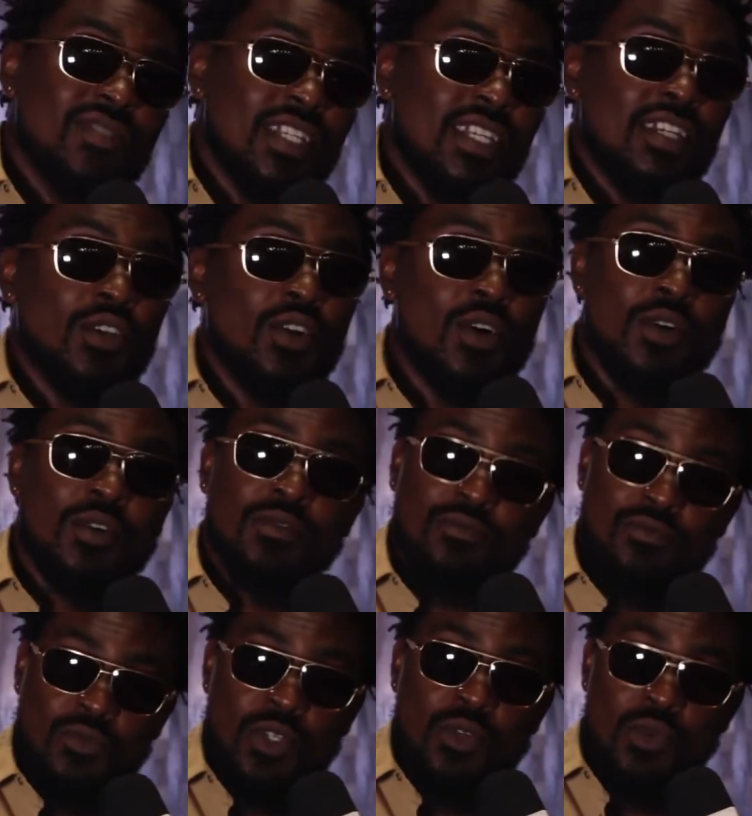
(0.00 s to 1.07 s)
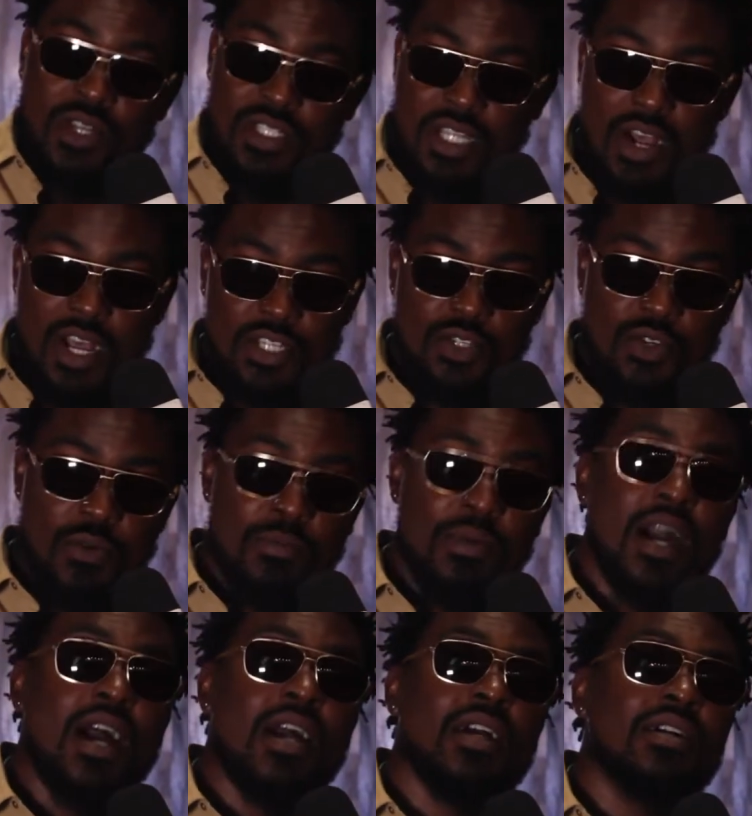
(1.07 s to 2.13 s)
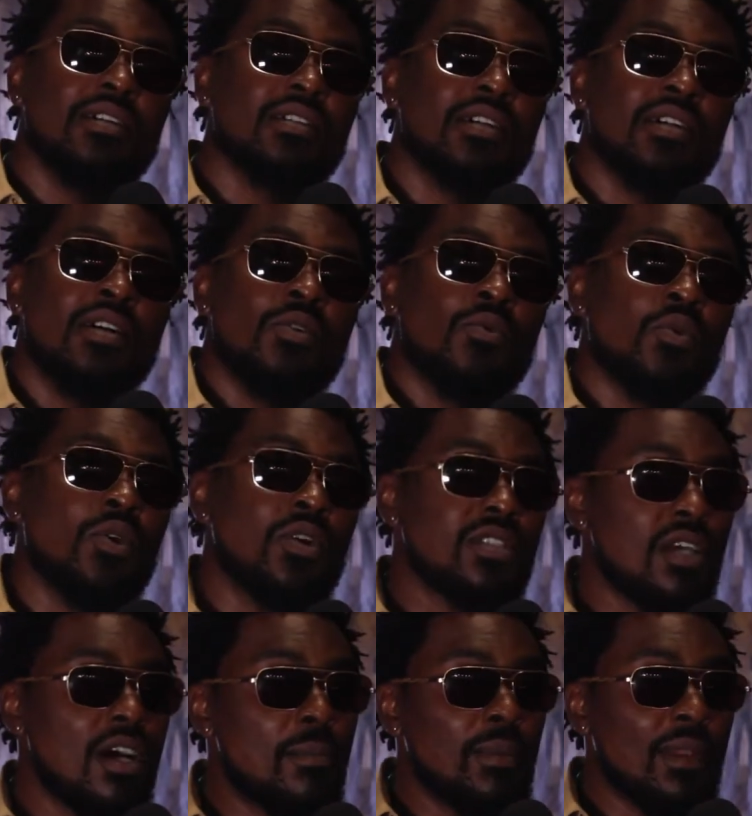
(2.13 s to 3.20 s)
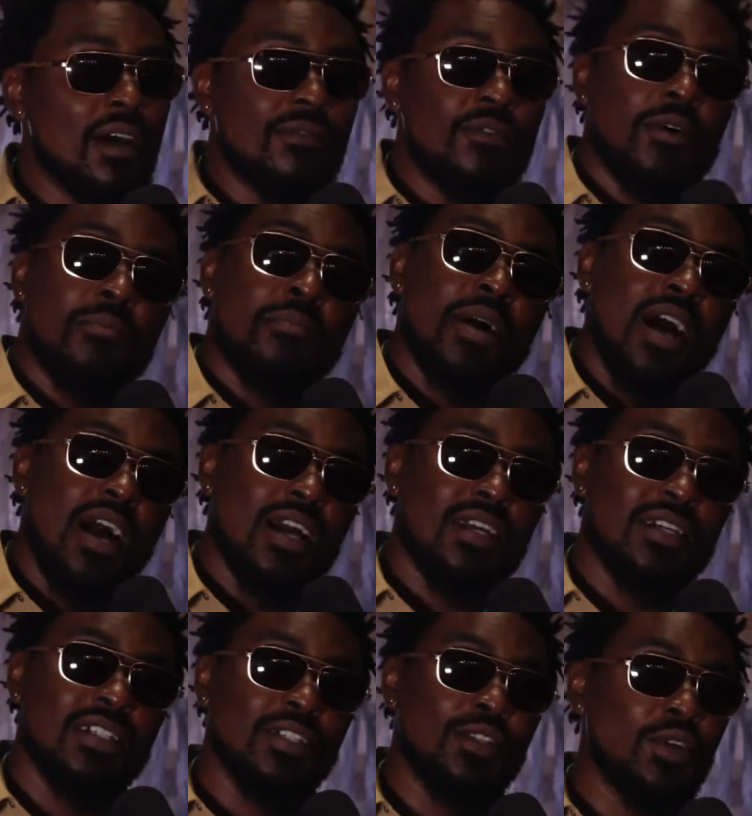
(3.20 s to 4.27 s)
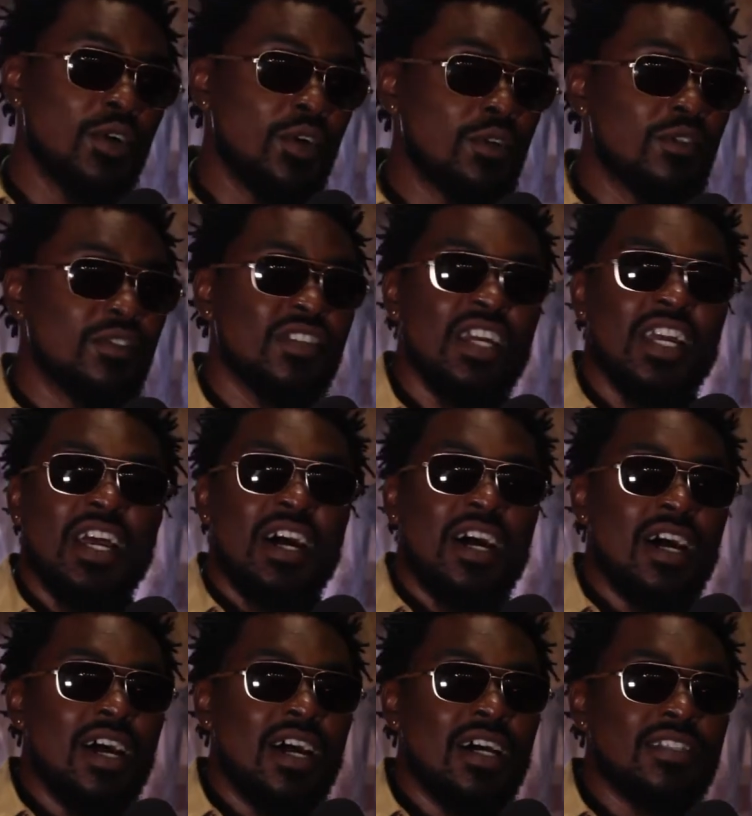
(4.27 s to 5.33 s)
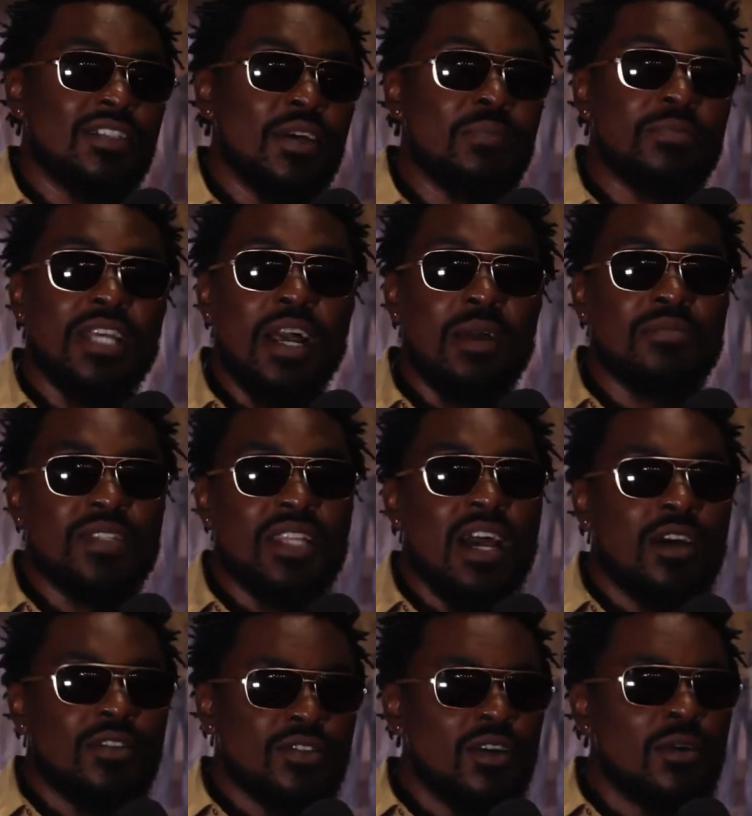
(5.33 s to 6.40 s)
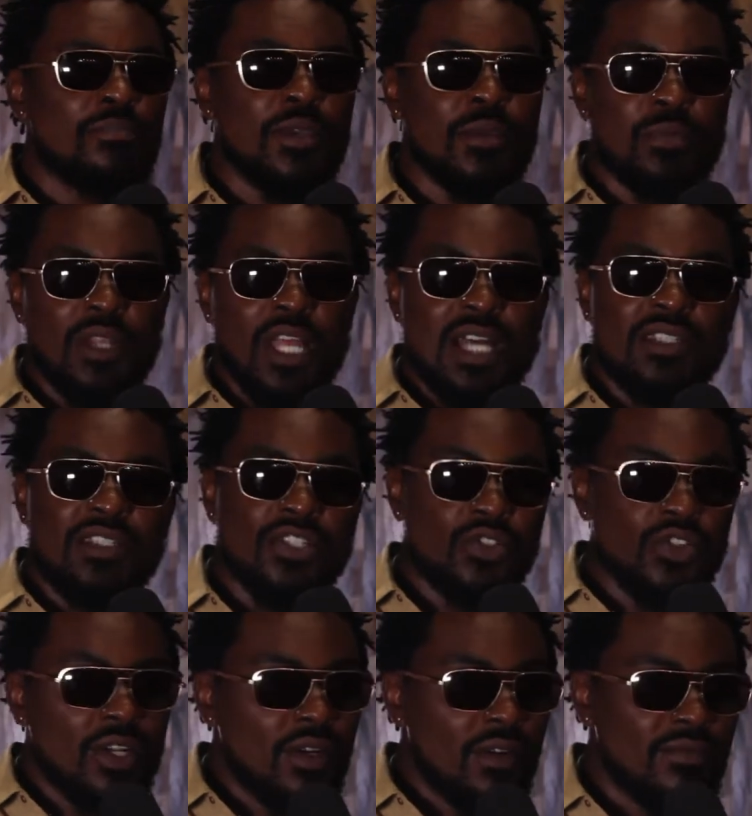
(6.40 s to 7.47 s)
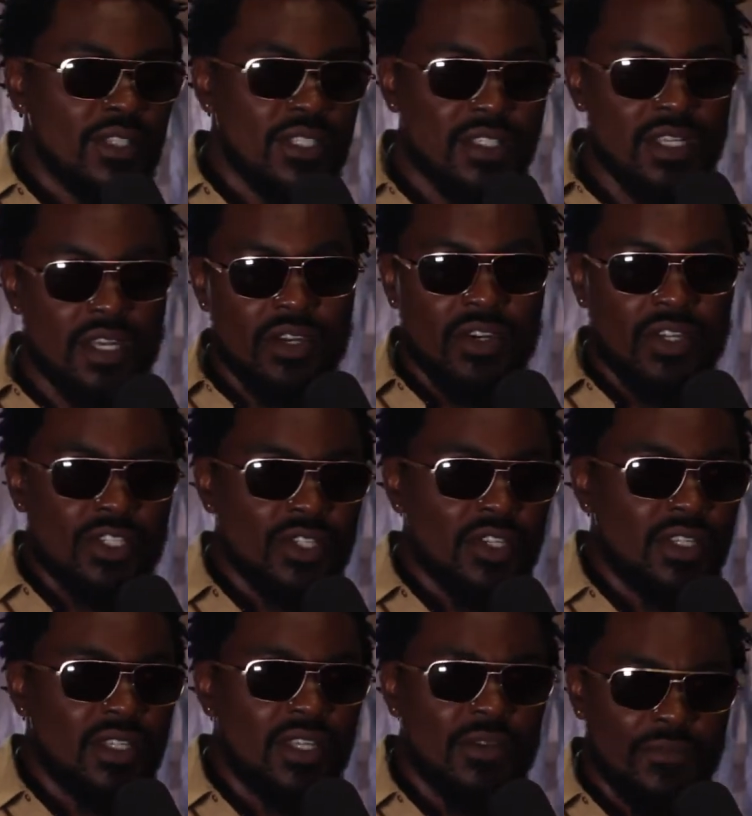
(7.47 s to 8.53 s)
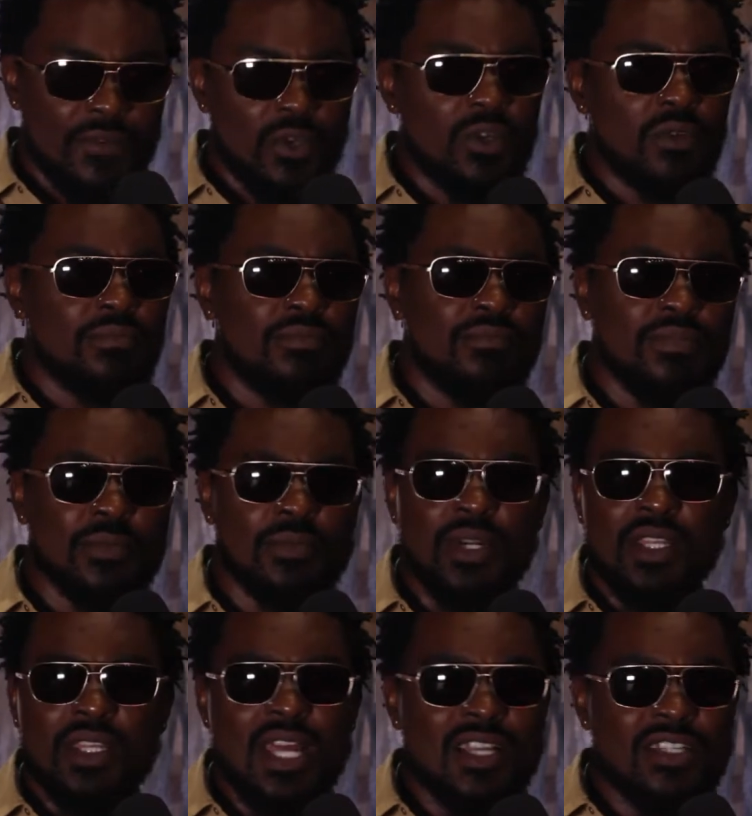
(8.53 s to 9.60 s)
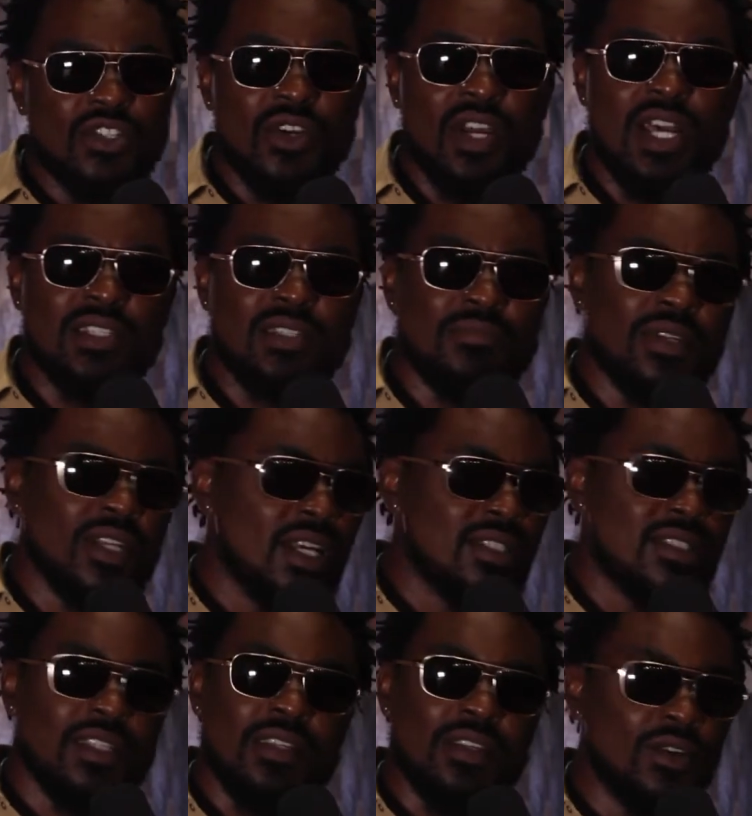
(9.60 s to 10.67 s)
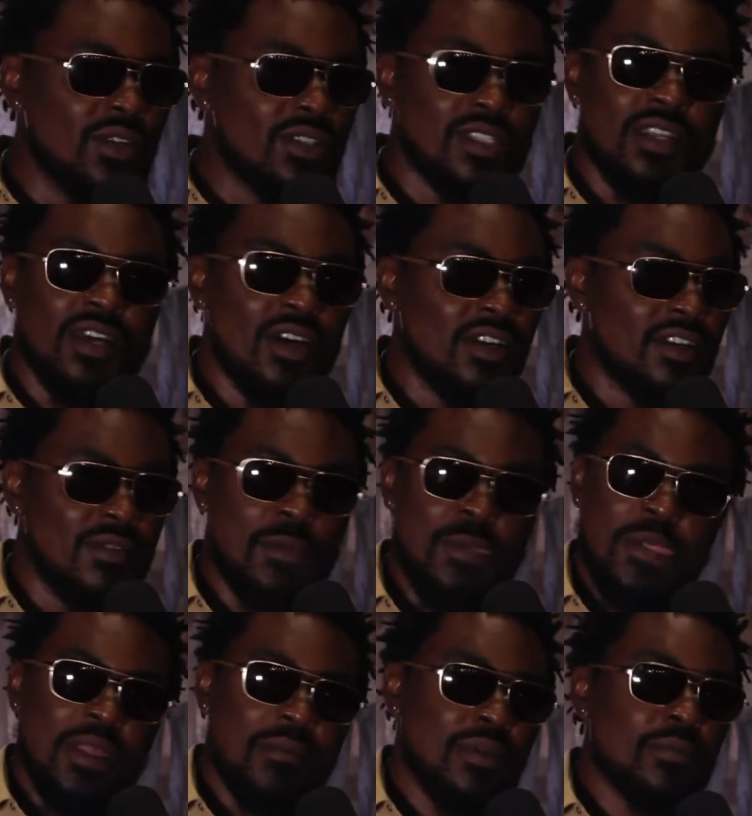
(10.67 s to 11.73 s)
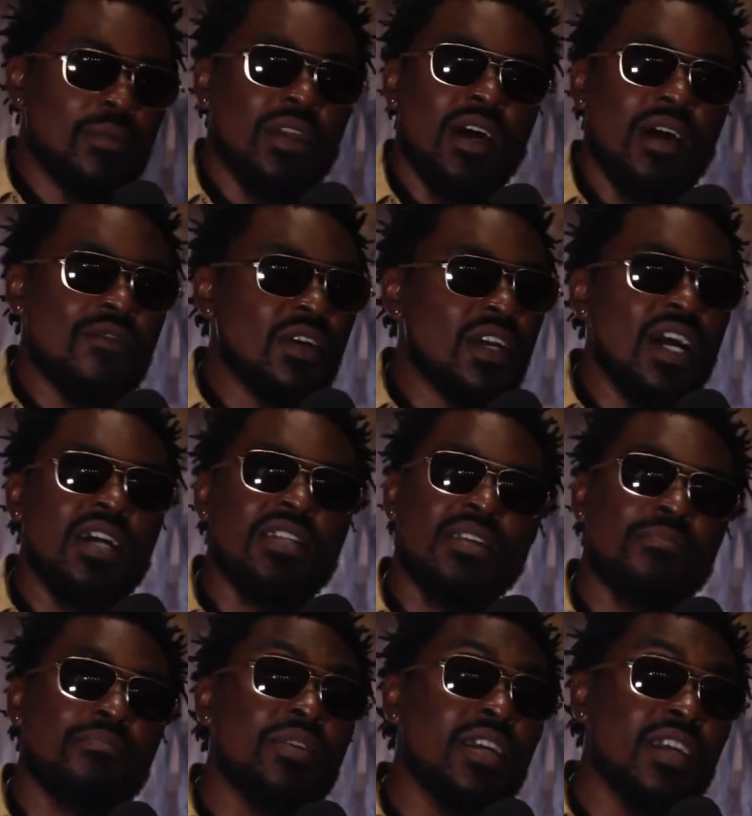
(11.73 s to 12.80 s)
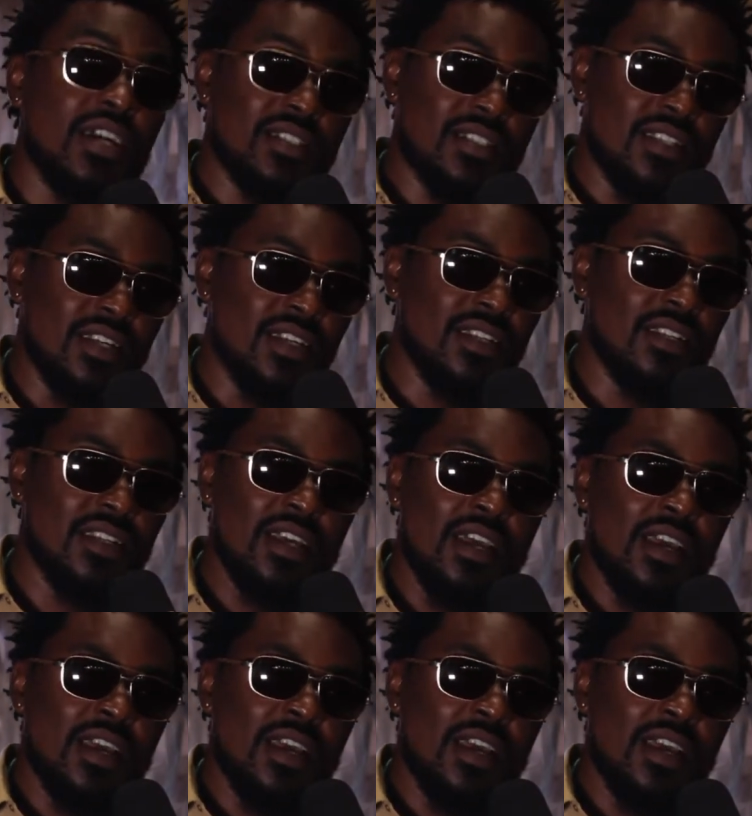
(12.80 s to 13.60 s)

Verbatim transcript: you know, we want our show back, we want our platform back, you know. Sometimes now, some people, like the children of this generation, they feel Big Brother Nigeria is the biggest thing. No, it's not. Big Brother Africa is the biggest thing.